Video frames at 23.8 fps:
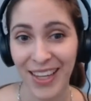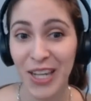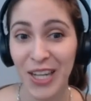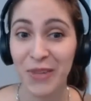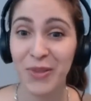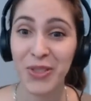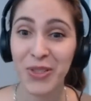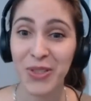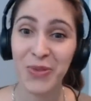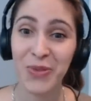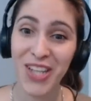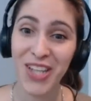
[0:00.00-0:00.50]

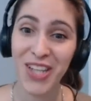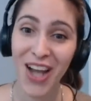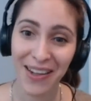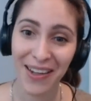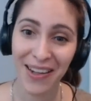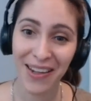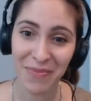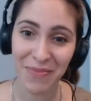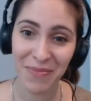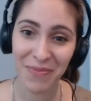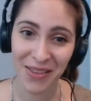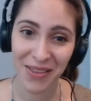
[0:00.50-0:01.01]
Which we talked
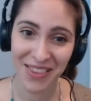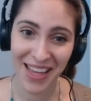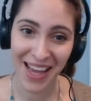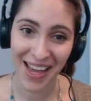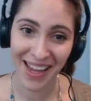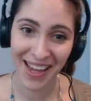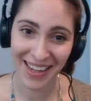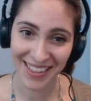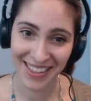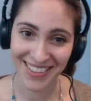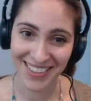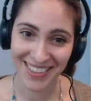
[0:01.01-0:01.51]
about
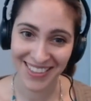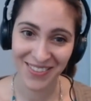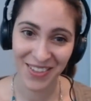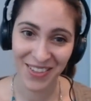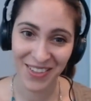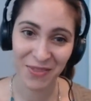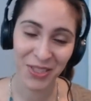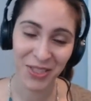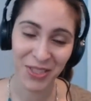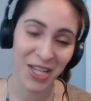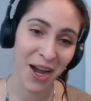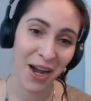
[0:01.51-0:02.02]
that
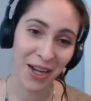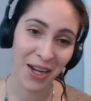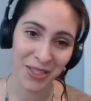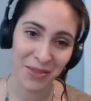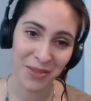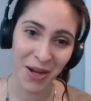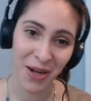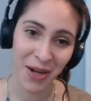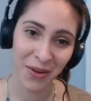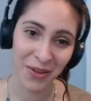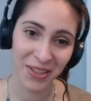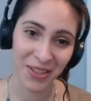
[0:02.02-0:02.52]
when we talked
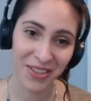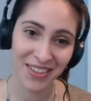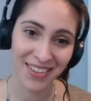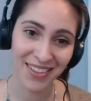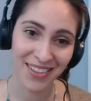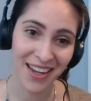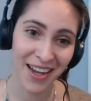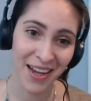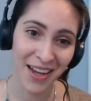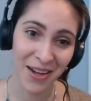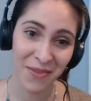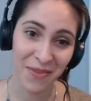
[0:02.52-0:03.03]
about
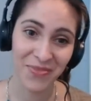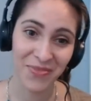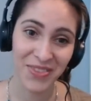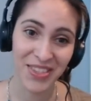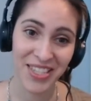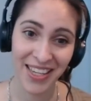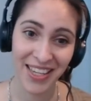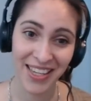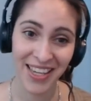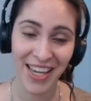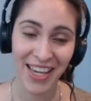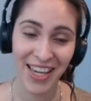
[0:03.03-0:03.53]
um,
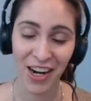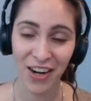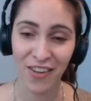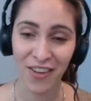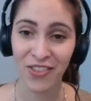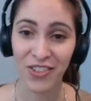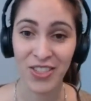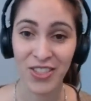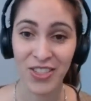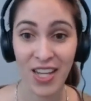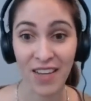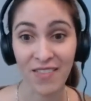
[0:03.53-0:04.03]
taking care of
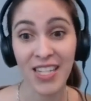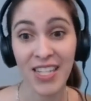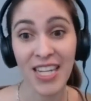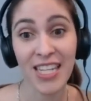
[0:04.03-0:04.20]
ourselves.